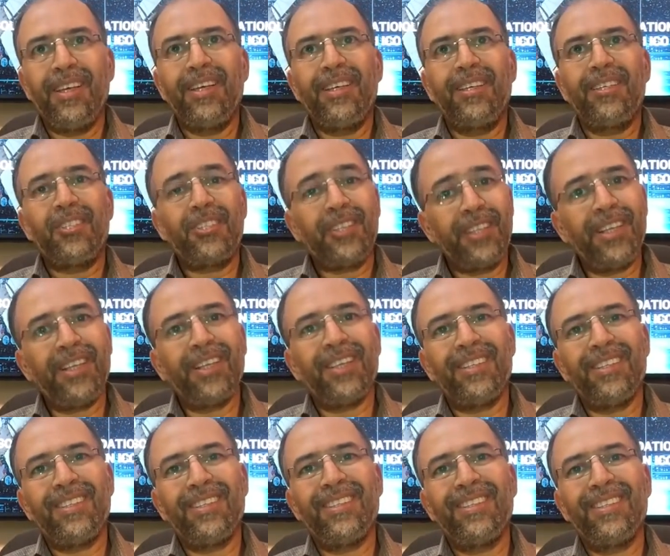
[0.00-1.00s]
still,
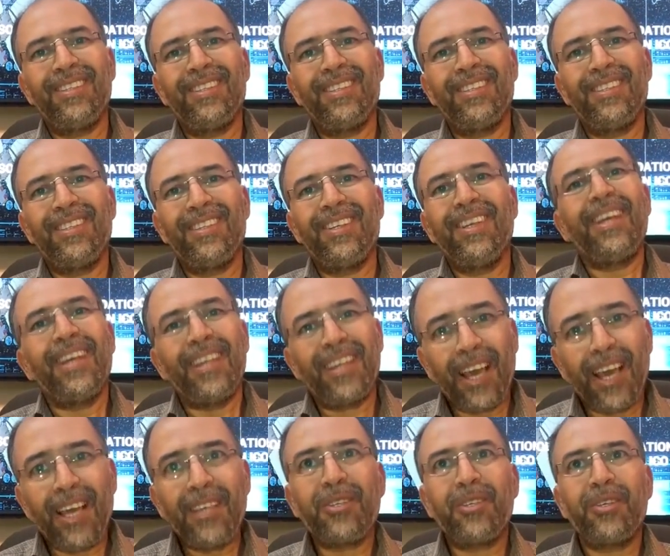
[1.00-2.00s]
it
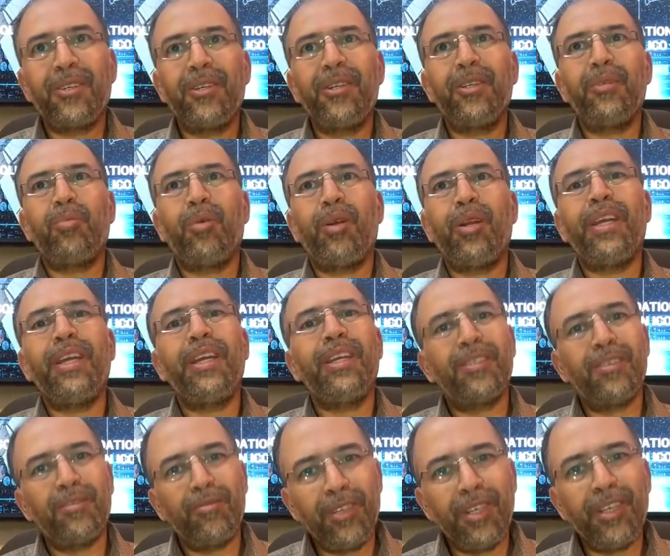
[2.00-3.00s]
has a third-party
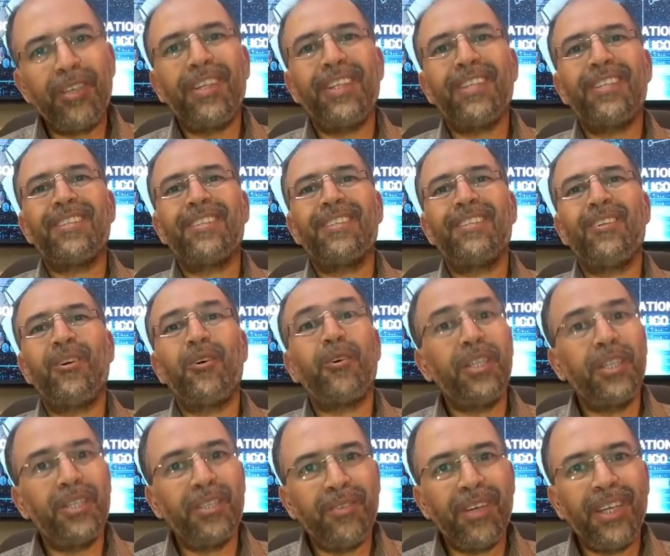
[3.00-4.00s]
interference or
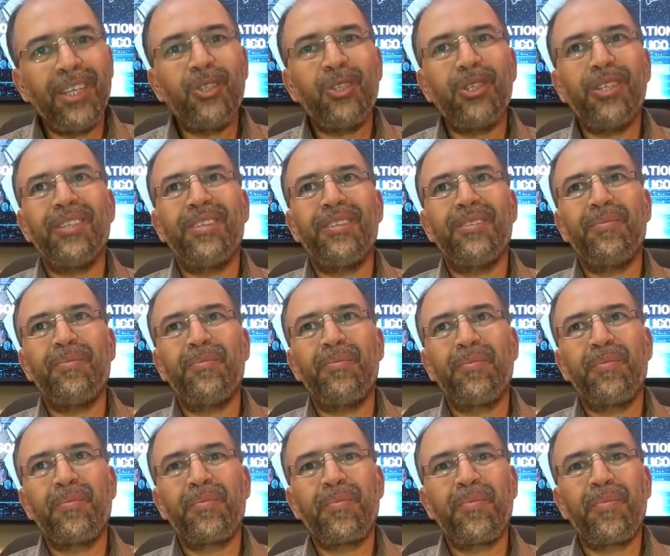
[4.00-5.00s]
intervention.
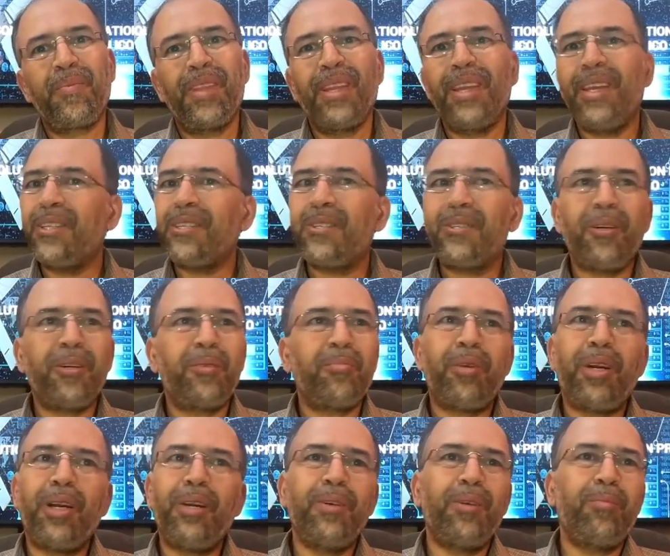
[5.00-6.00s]
It's not
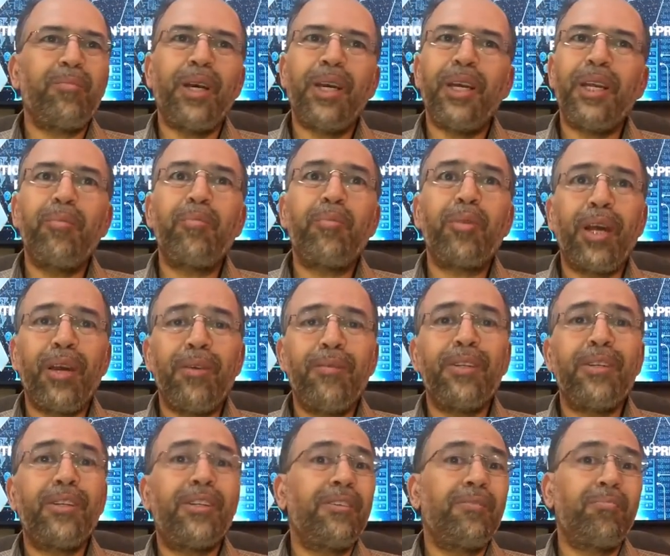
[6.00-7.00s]
private by any
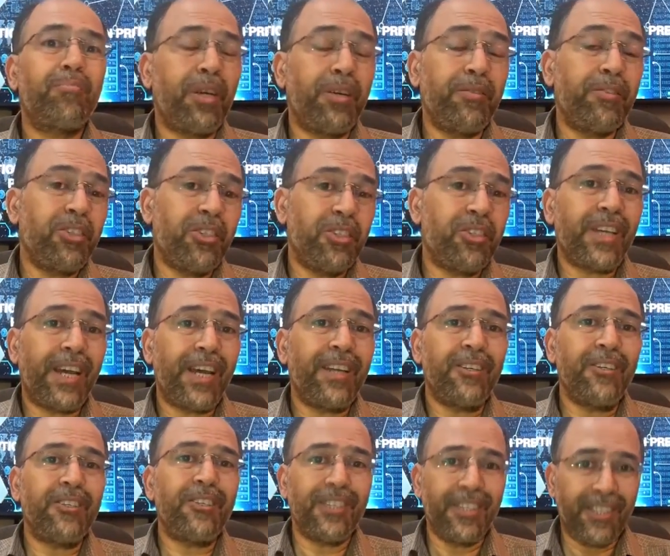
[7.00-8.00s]
privacy
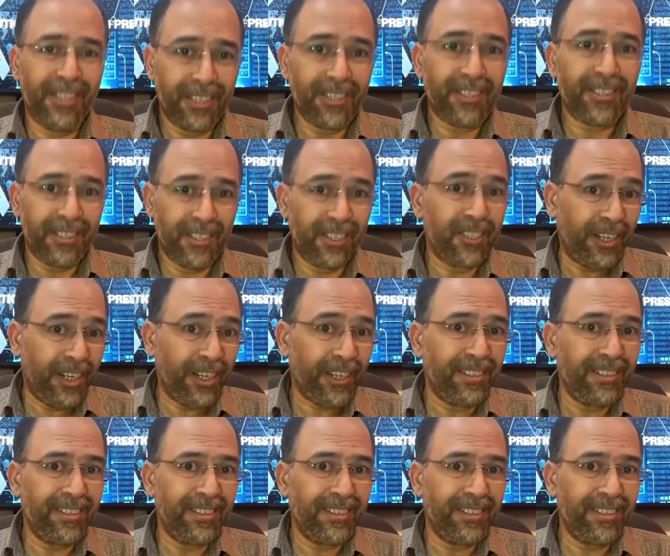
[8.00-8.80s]
standards, isn't it?